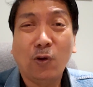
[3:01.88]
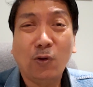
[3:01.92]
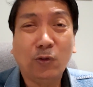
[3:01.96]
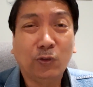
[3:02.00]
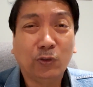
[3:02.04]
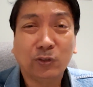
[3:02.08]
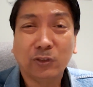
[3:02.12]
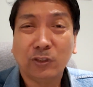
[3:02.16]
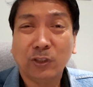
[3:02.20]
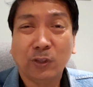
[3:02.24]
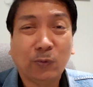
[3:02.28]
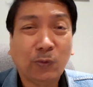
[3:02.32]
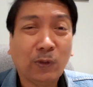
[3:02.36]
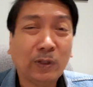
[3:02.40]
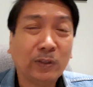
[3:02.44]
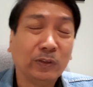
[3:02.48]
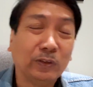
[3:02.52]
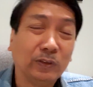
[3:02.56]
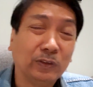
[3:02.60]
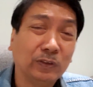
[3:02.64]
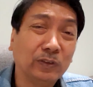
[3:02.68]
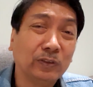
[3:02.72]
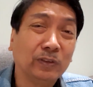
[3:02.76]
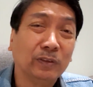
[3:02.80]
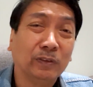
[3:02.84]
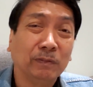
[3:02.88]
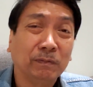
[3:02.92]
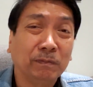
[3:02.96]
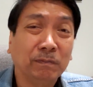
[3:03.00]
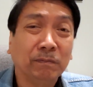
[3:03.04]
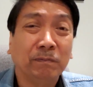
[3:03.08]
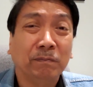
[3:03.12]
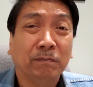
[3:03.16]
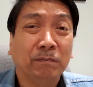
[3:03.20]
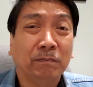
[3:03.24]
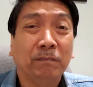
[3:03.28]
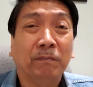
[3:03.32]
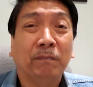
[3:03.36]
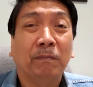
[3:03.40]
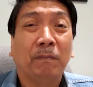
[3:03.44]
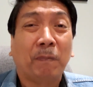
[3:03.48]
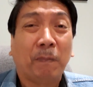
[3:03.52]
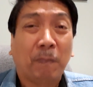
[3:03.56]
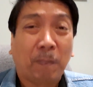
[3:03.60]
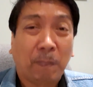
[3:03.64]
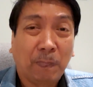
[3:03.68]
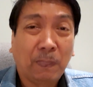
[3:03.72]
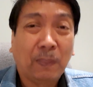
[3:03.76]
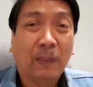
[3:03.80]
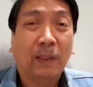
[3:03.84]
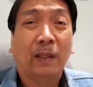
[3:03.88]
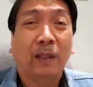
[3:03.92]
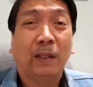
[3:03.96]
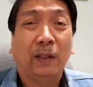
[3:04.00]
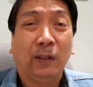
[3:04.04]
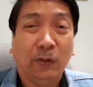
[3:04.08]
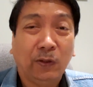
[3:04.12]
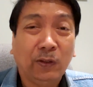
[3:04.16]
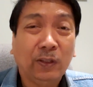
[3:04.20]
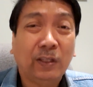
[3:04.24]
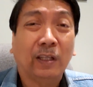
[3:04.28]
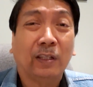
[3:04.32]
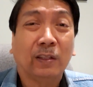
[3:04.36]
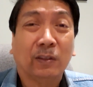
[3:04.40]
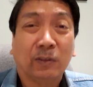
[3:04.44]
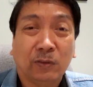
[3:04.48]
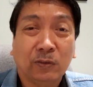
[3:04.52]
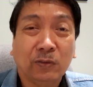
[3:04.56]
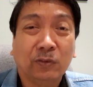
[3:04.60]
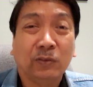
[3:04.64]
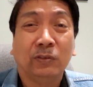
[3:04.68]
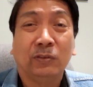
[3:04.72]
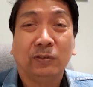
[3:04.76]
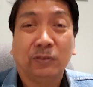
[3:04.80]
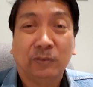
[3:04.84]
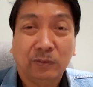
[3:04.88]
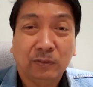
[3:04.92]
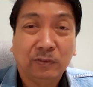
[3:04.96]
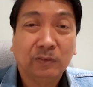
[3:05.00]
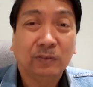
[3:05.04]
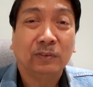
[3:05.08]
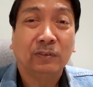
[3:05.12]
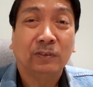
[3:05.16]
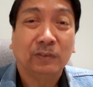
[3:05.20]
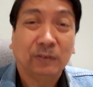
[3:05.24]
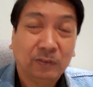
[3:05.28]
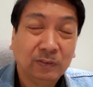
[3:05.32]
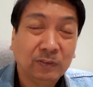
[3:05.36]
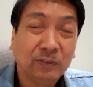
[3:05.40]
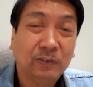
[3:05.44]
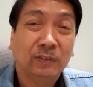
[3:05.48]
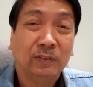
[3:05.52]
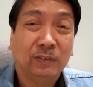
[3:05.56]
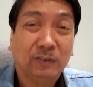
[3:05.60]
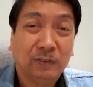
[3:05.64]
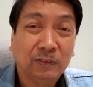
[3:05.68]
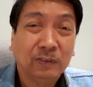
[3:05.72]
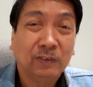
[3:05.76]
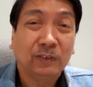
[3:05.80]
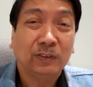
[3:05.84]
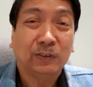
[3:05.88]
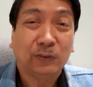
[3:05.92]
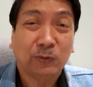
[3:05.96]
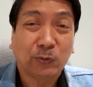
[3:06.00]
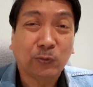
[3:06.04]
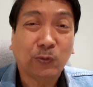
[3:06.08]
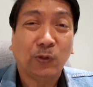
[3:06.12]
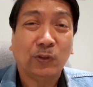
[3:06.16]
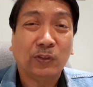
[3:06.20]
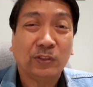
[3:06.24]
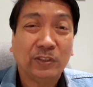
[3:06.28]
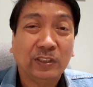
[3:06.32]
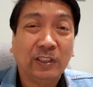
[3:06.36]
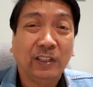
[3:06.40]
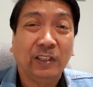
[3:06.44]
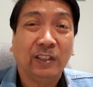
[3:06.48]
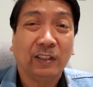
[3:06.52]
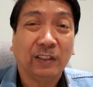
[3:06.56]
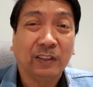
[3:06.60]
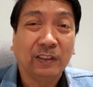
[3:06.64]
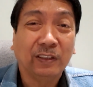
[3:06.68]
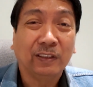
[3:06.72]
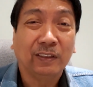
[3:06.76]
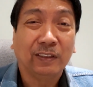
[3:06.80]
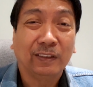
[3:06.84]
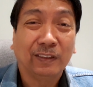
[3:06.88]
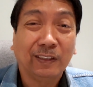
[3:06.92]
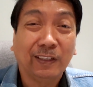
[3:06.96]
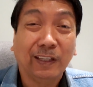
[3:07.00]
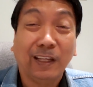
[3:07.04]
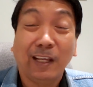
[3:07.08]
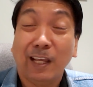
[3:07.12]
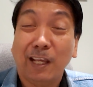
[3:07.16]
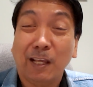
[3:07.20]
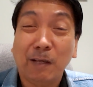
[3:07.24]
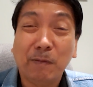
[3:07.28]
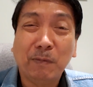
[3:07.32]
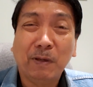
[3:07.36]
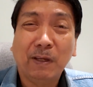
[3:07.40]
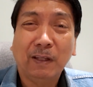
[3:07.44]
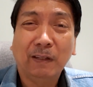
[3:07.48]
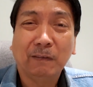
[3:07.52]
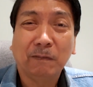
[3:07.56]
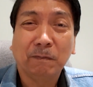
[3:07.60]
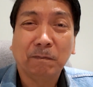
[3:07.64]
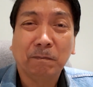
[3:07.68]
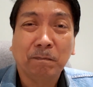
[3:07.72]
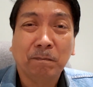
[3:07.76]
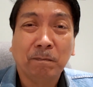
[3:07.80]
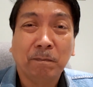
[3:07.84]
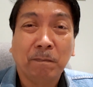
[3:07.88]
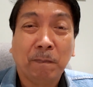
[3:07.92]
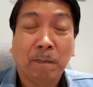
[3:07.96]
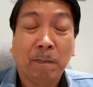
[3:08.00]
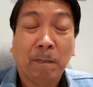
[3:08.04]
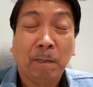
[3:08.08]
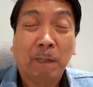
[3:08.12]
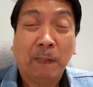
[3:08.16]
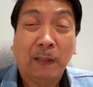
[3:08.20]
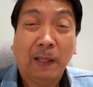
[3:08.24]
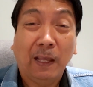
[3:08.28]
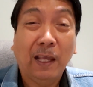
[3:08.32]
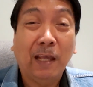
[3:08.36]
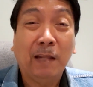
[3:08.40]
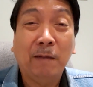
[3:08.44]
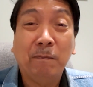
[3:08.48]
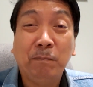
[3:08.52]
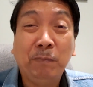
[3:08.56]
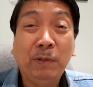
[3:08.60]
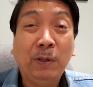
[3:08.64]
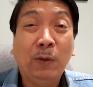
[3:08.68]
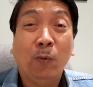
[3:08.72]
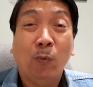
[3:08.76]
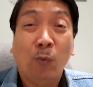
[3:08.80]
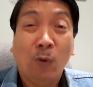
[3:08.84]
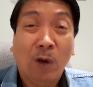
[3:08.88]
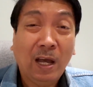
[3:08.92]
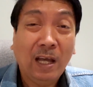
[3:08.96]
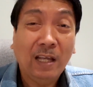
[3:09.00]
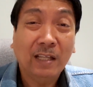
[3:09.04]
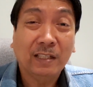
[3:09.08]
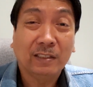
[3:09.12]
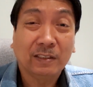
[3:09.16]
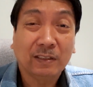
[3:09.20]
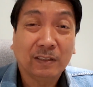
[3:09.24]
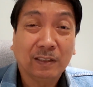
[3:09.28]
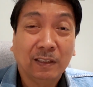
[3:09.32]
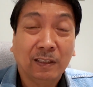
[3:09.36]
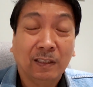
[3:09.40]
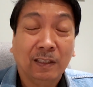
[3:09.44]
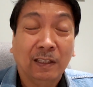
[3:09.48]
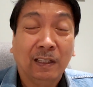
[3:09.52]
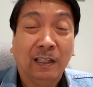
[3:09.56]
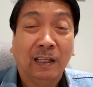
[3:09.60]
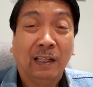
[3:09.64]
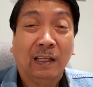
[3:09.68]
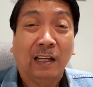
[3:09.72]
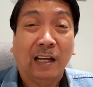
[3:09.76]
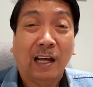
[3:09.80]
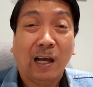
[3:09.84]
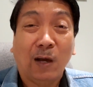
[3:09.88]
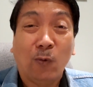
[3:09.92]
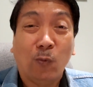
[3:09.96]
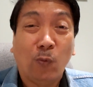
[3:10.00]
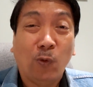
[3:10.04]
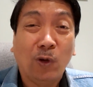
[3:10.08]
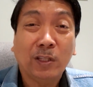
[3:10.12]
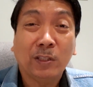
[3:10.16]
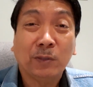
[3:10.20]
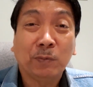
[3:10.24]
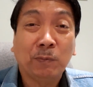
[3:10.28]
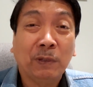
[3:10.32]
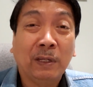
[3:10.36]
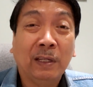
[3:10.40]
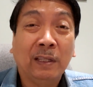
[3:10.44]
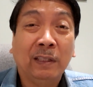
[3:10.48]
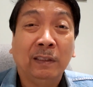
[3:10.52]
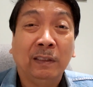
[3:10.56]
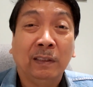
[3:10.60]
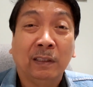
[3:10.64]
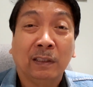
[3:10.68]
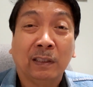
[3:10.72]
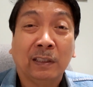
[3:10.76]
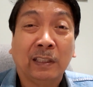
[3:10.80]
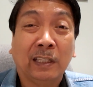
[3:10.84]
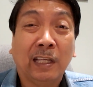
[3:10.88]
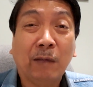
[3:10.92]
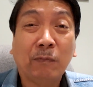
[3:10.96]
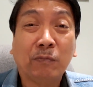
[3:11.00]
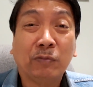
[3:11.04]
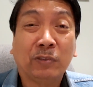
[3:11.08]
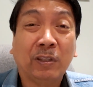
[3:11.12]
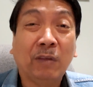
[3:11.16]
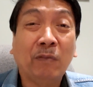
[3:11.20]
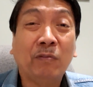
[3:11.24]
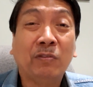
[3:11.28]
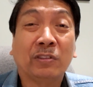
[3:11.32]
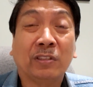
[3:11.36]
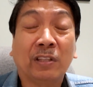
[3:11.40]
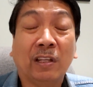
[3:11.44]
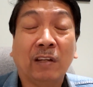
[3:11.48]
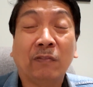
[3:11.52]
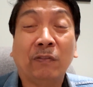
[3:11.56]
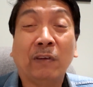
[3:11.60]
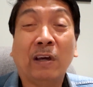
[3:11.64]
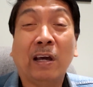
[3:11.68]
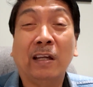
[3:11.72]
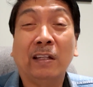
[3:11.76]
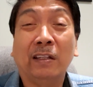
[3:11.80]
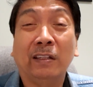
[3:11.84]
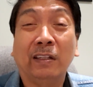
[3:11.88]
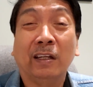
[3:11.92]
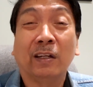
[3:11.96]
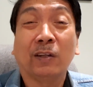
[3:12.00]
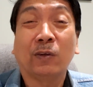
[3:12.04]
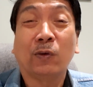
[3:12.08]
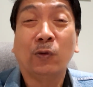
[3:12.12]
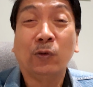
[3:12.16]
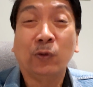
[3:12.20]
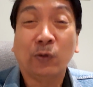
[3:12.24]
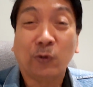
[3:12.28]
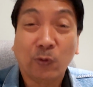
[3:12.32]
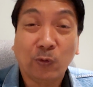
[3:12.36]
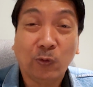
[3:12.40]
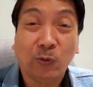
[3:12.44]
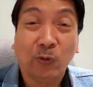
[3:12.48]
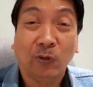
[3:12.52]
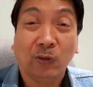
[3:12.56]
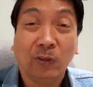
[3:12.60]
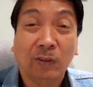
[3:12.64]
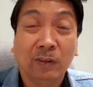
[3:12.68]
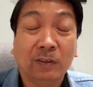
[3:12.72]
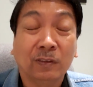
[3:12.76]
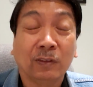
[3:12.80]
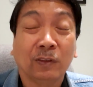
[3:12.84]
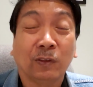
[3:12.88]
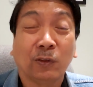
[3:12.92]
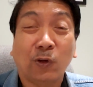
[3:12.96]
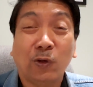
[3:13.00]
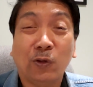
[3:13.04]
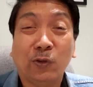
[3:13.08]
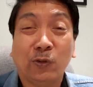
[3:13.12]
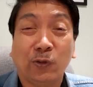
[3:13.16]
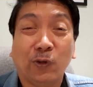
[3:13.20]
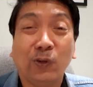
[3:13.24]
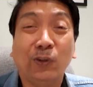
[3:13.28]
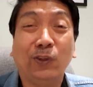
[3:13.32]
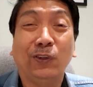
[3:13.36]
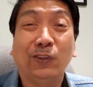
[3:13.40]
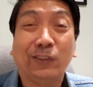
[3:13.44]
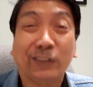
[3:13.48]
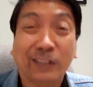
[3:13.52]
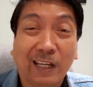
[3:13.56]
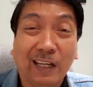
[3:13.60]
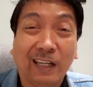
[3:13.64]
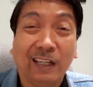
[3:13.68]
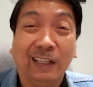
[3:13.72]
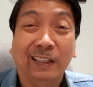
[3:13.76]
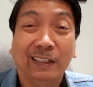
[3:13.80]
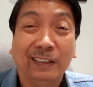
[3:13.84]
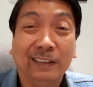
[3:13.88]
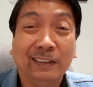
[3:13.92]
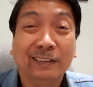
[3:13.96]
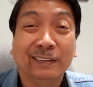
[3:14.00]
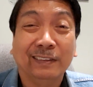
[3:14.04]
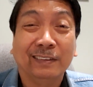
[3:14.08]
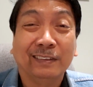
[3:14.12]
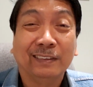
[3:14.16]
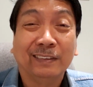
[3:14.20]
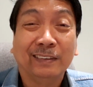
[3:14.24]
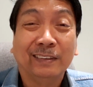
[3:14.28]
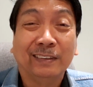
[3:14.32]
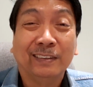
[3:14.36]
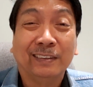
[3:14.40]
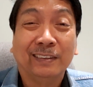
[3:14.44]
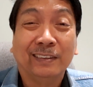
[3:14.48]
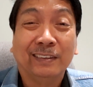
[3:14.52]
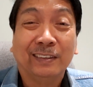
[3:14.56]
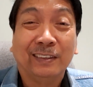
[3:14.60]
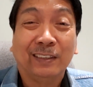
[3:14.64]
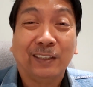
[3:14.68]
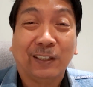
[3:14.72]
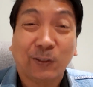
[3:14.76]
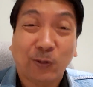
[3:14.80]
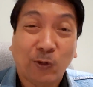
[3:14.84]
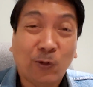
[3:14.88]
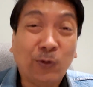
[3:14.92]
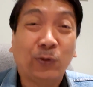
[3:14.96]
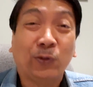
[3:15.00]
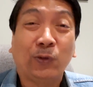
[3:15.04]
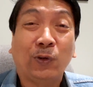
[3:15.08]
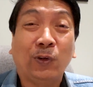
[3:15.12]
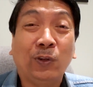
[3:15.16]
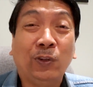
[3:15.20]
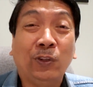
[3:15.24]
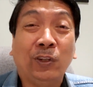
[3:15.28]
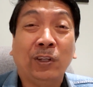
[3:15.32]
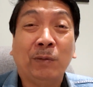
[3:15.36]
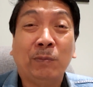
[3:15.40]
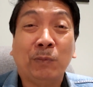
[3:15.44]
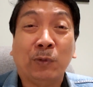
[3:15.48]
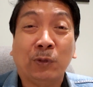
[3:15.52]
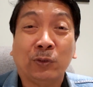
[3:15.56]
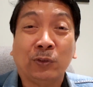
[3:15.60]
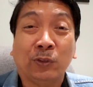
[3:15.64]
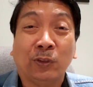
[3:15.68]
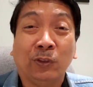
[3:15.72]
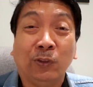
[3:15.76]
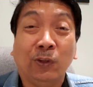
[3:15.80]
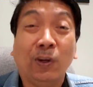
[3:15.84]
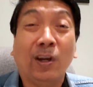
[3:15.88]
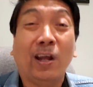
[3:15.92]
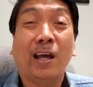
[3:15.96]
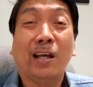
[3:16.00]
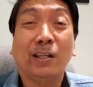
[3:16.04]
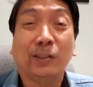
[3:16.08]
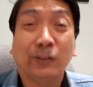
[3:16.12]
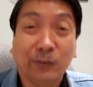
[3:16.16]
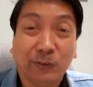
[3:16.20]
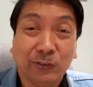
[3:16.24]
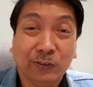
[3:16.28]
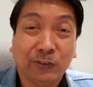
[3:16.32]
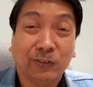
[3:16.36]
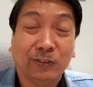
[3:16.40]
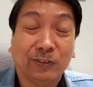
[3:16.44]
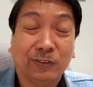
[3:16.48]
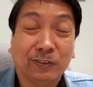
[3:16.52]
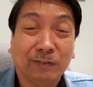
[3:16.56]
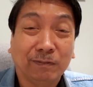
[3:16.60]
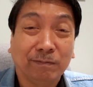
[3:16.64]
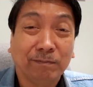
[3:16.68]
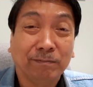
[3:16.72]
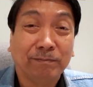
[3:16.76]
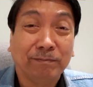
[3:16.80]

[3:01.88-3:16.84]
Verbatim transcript: all the situations you got to to consider amen and be wise a wise man keeps himself under control control your tongue control your emotion your actions